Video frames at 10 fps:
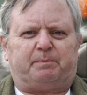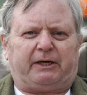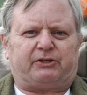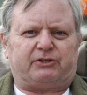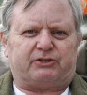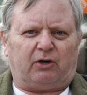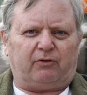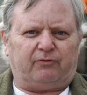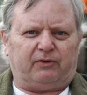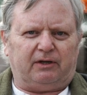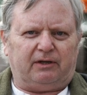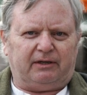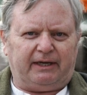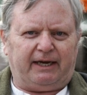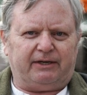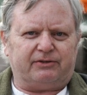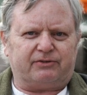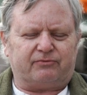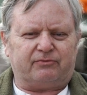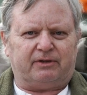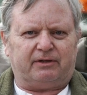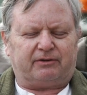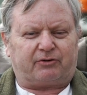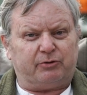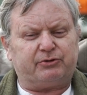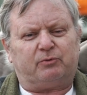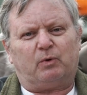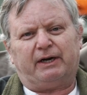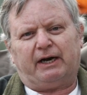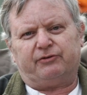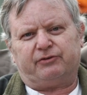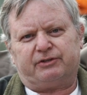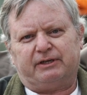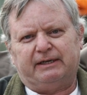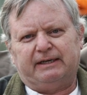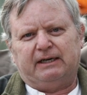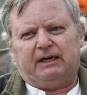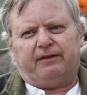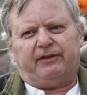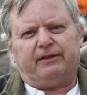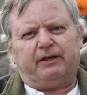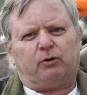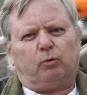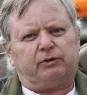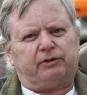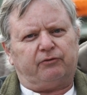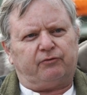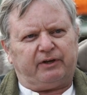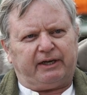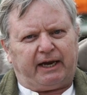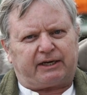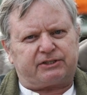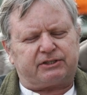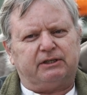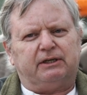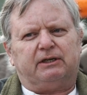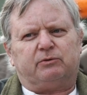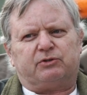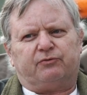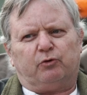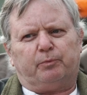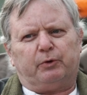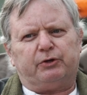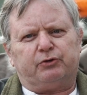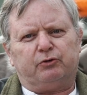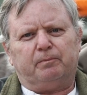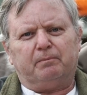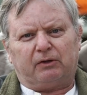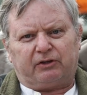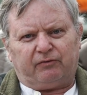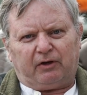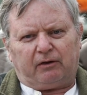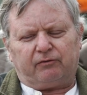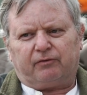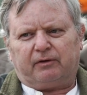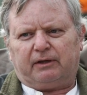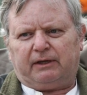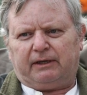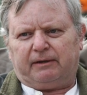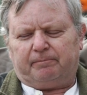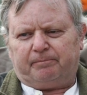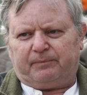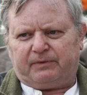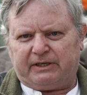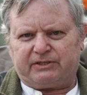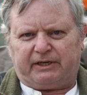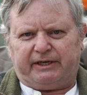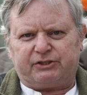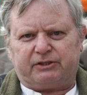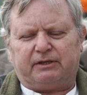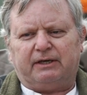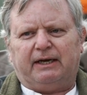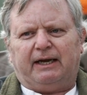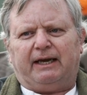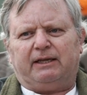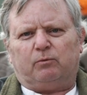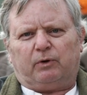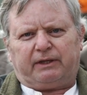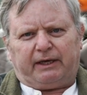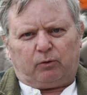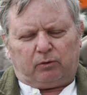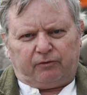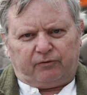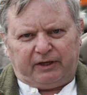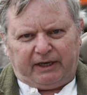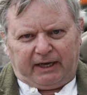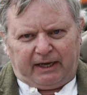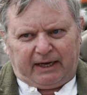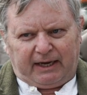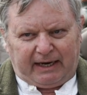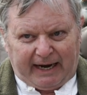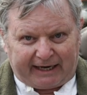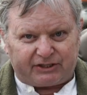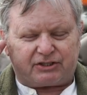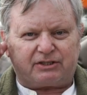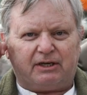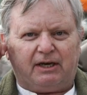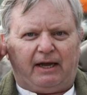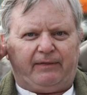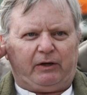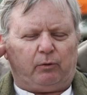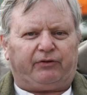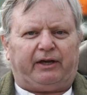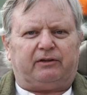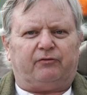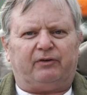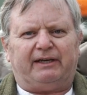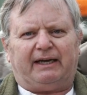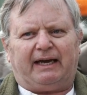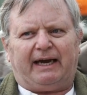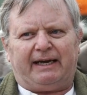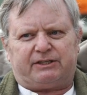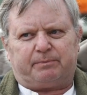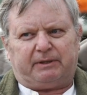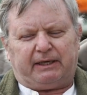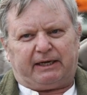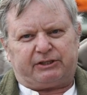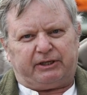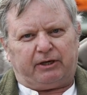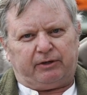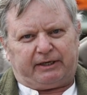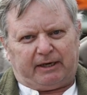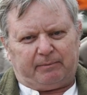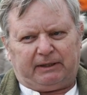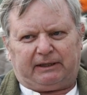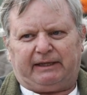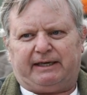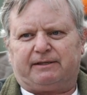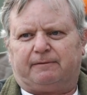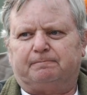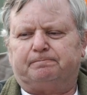pictures of the Land Cruiser 100. Then they called it the VX. It was the 4.2 multi-valve diesel engine in what they call the VX. And they also had the V8, but that actually only came a little later.